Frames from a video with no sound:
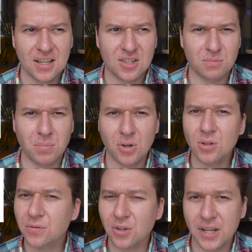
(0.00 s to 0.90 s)
those
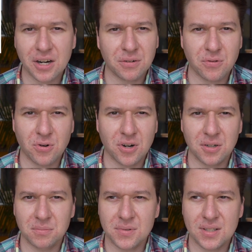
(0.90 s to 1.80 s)
beautiful letter
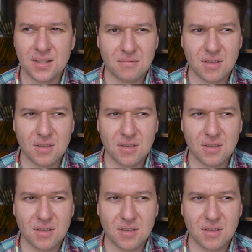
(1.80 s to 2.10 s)
forms.